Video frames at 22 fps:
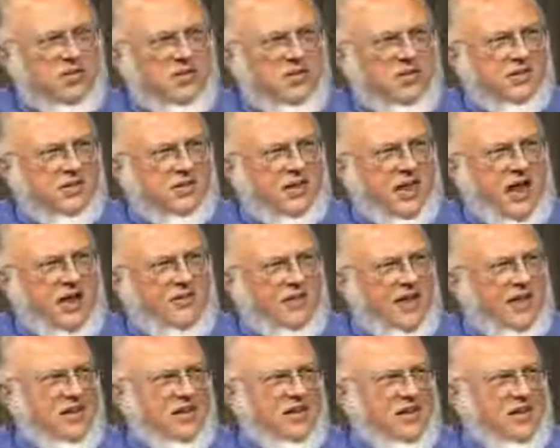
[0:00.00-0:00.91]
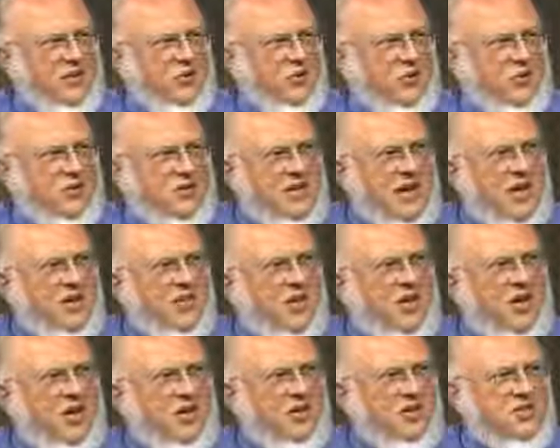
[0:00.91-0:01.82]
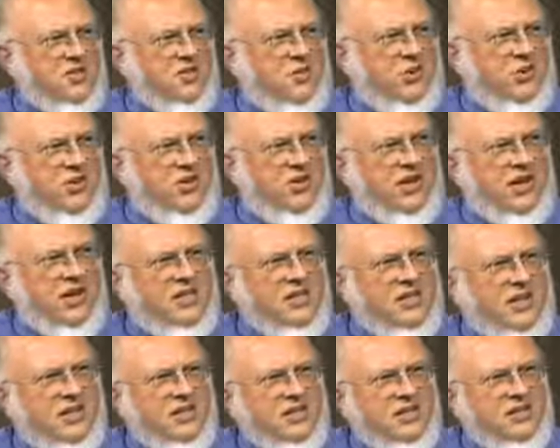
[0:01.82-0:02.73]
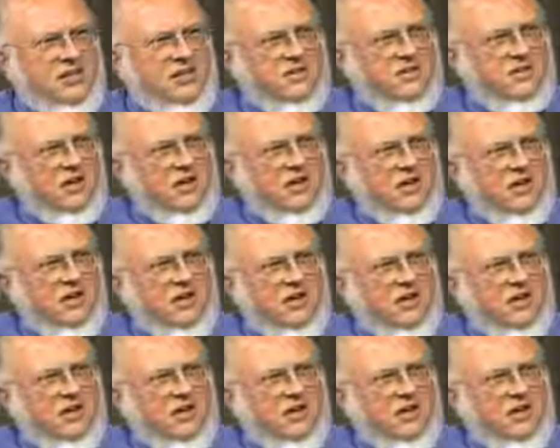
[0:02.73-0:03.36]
The Afghanistan war is now the longest war in United States history.